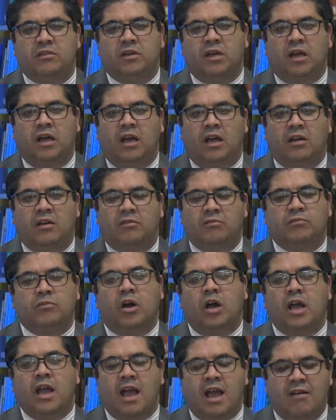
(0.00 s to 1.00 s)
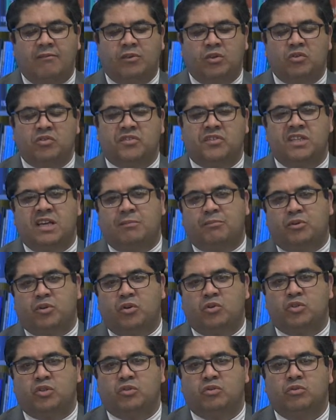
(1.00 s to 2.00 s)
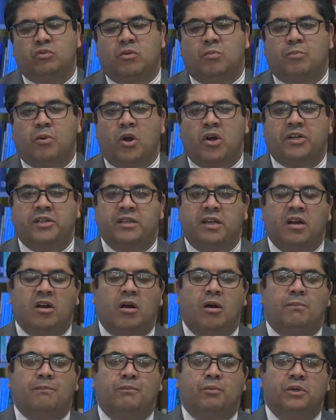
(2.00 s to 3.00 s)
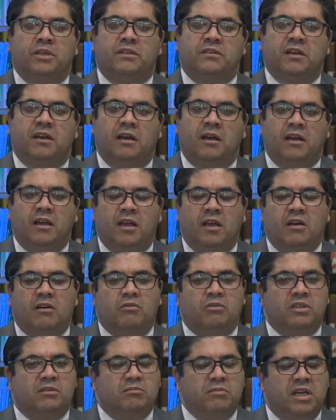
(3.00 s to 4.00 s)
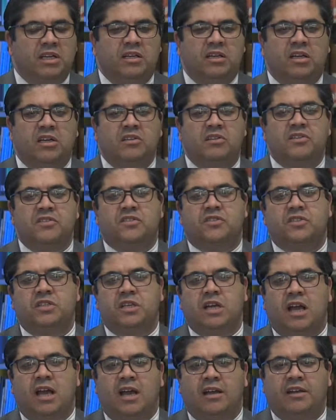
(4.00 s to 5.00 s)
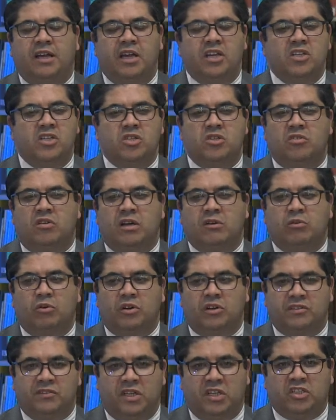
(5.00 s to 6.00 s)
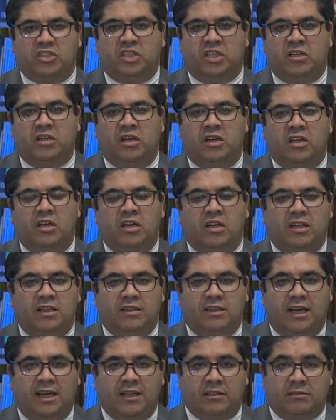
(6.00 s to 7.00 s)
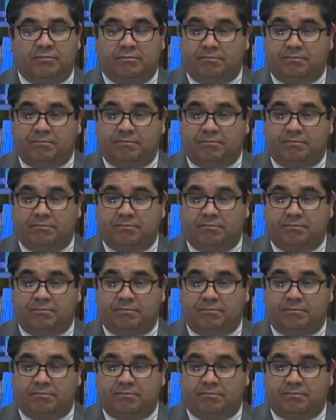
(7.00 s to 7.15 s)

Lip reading: I have used the approach to partner up with many industry and NGO and organization that